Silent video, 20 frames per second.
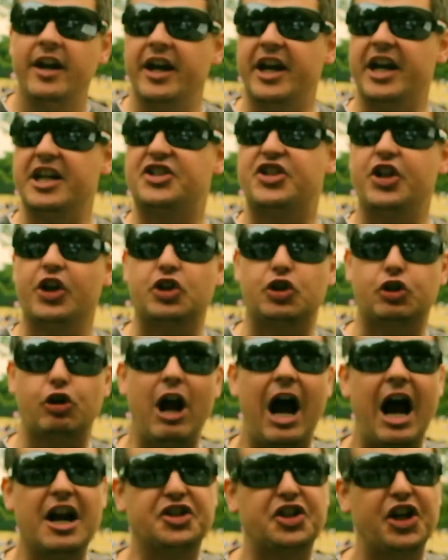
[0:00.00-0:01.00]
is the
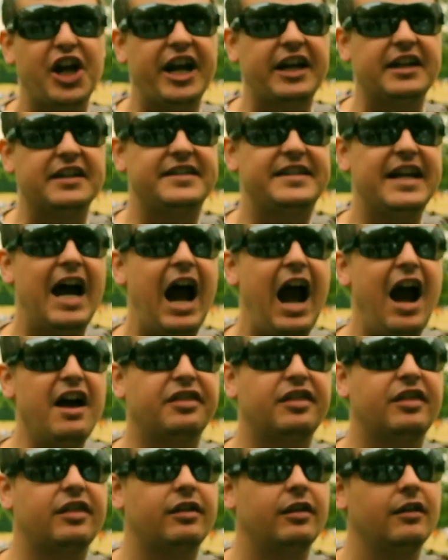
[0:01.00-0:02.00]
tragic
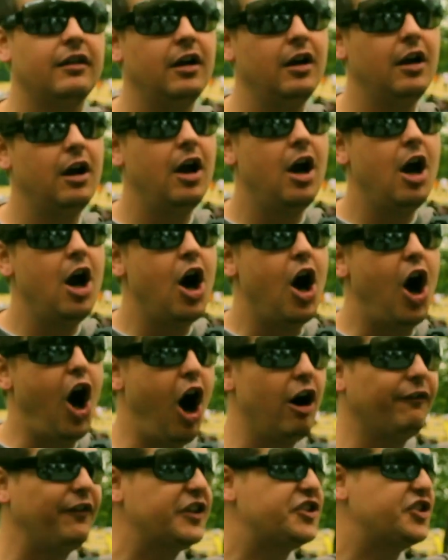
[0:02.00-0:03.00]
death
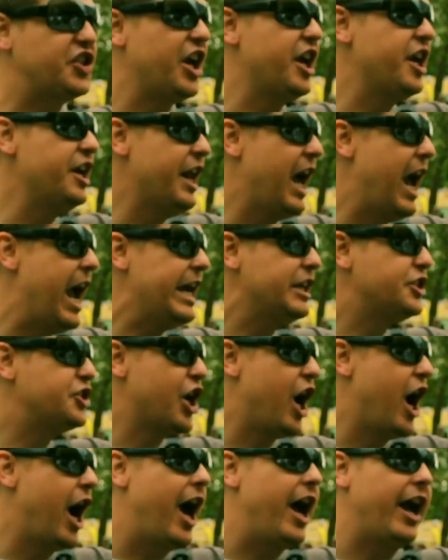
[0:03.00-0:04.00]
of a
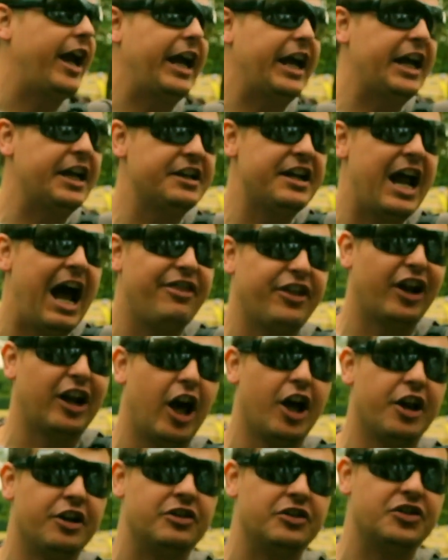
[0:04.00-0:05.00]
teenager in
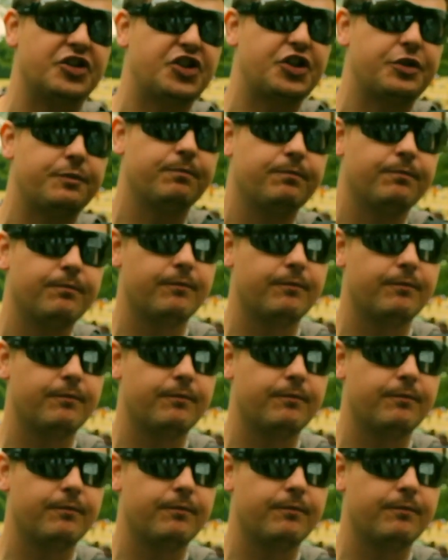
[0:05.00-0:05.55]
Netherlands.